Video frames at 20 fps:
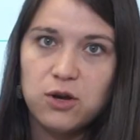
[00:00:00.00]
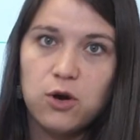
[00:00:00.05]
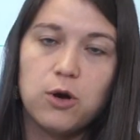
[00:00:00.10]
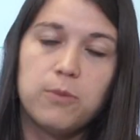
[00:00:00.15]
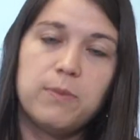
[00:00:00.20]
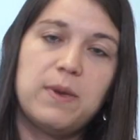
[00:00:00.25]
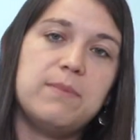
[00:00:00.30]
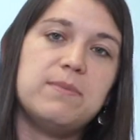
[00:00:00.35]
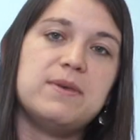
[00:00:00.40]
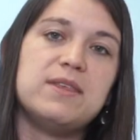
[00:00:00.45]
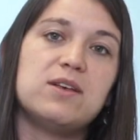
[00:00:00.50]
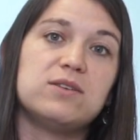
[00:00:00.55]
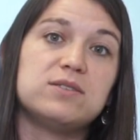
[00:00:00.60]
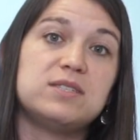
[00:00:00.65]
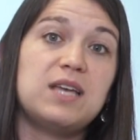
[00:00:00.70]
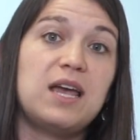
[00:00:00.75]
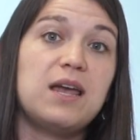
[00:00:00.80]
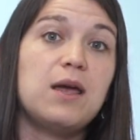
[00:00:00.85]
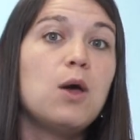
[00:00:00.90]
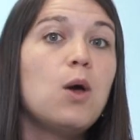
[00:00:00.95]
Or maybe they'll
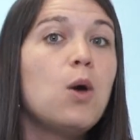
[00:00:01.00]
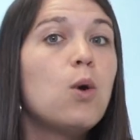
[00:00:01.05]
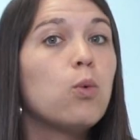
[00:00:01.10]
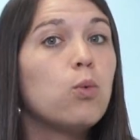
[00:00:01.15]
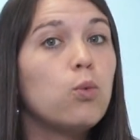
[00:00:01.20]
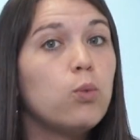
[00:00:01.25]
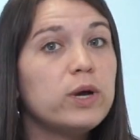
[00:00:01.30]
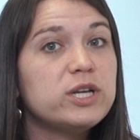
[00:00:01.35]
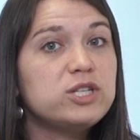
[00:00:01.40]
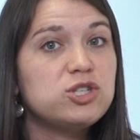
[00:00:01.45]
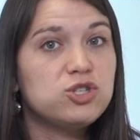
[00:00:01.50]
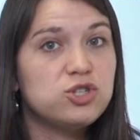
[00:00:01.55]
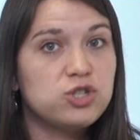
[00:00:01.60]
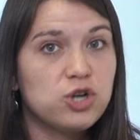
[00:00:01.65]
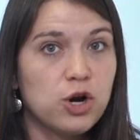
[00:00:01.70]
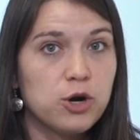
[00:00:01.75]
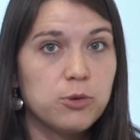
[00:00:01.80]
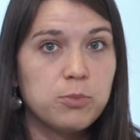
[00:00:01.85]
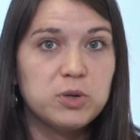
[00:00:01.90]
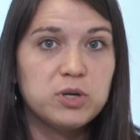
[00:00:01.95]
say, which
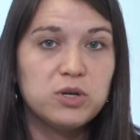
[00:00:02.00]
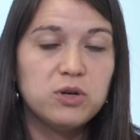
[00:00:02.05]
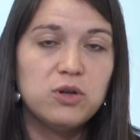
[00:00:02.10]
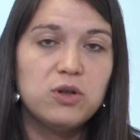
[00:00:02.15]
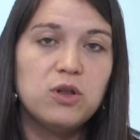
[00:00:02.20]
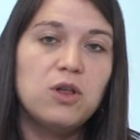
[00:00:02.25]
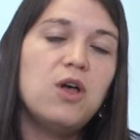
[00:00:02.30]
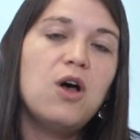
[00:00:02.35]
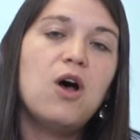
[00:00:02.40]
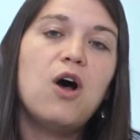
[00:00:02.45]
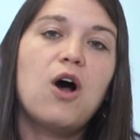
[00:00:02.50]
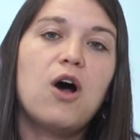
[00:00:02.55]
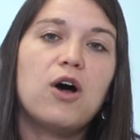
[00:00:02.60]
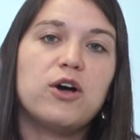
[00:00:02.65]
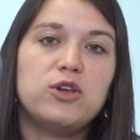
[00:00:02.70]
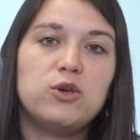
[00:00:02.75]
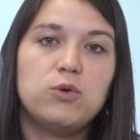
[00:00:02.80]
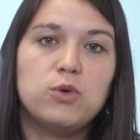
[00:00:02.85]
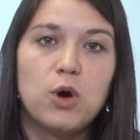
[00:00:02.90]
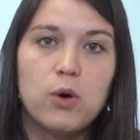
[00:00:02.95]
terminal are
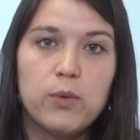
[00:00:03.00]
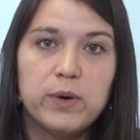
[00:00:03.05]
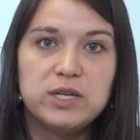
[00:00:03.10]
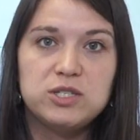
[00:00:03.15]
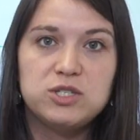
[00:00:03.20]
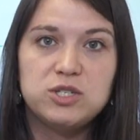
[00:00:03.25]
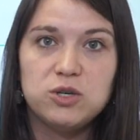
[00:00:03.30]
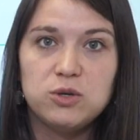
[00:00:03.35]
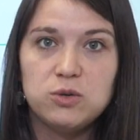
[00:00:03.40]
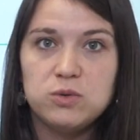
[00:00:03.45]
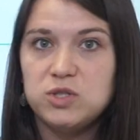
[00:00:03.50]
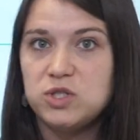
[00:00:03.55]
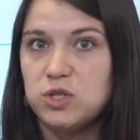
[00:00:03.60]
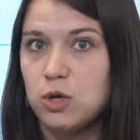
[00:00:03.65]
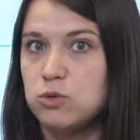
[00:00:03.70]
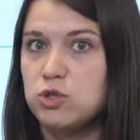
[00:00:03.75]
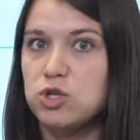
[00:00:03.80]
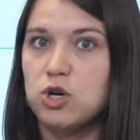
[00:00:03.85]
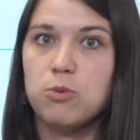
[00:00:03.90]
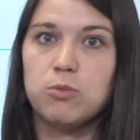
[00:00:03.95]
you going to?
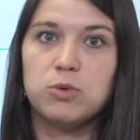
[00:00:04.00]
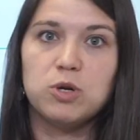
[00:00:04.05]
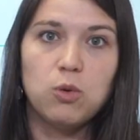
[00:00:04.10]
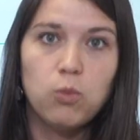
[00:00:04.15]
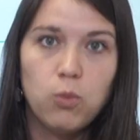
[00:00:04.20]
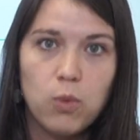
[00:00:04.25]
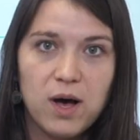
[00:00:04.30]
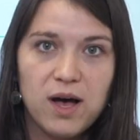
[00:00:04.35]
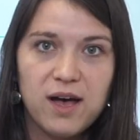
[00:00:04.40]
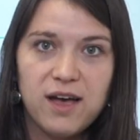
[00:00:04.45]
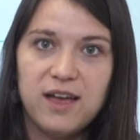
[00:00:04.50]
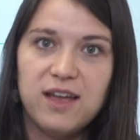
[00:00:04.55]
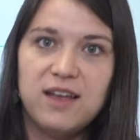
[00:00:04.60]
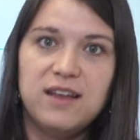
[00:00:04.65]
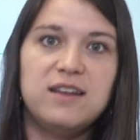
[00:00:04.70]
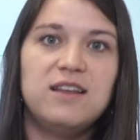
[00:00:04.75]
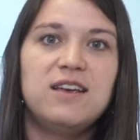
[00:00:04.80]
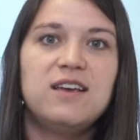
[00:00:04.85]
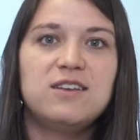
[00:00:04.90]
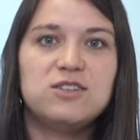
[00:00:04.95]
So terminal
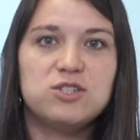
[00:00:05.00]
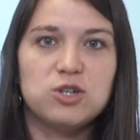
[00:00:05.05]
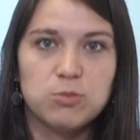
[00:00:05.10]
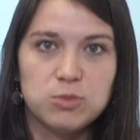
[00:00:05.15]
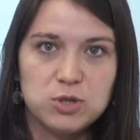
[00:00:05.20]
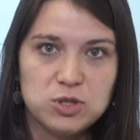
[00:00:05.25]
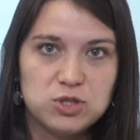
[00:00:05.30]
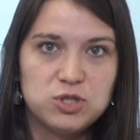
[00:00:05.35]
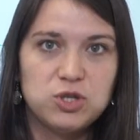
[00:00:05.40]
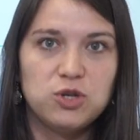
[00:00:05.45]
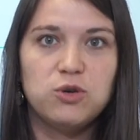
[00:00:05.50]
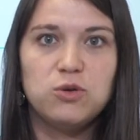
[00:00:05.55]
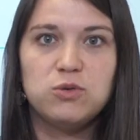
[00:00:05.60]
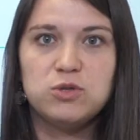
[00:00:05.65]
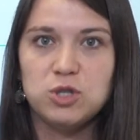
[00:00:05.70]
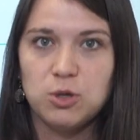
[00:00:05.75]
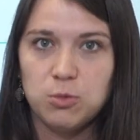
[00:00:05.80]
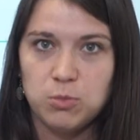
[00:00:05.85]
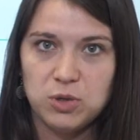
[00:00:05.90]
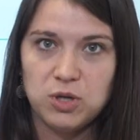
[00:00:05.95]
1, terminal 2,
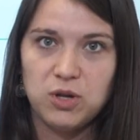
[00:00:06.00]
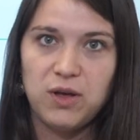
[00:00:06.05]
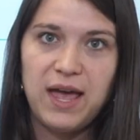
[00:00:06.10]
terminal